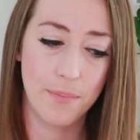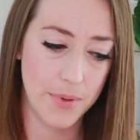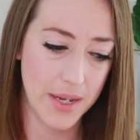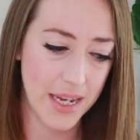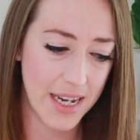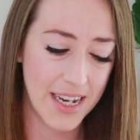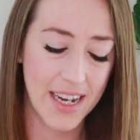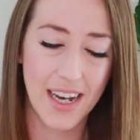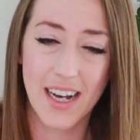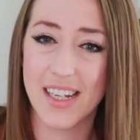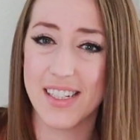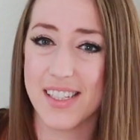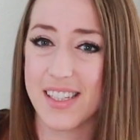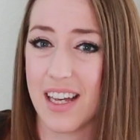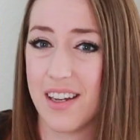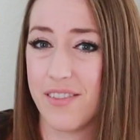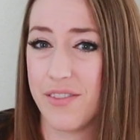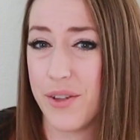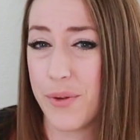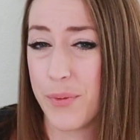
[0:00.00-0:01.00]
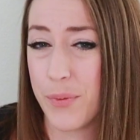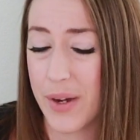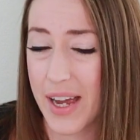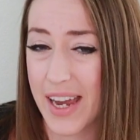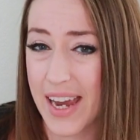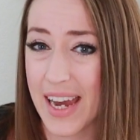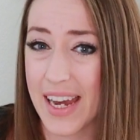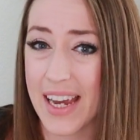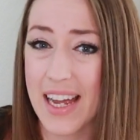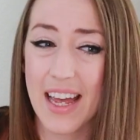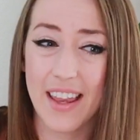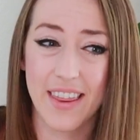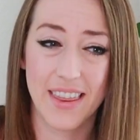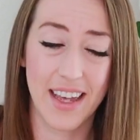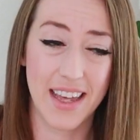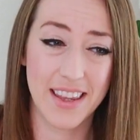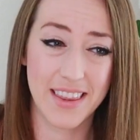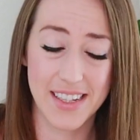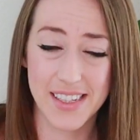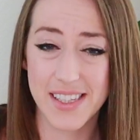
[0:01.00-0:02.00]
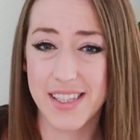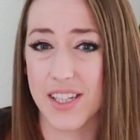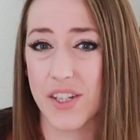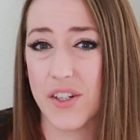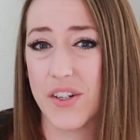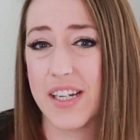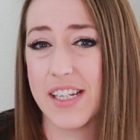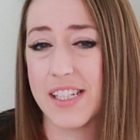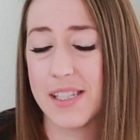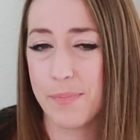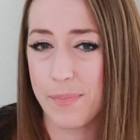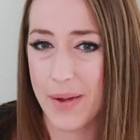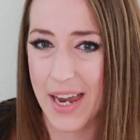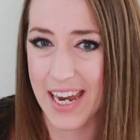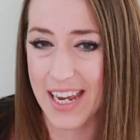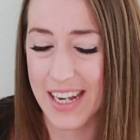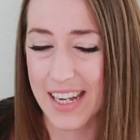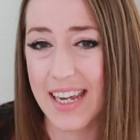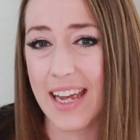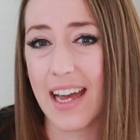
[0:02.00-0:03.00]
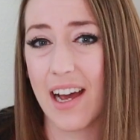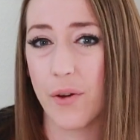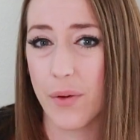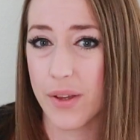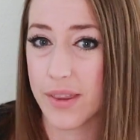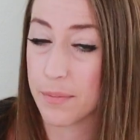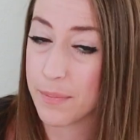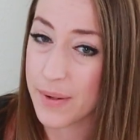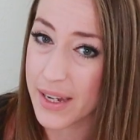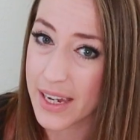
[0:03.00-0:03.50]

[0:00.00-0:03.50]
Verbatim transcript: because of the way that this year is panning out with the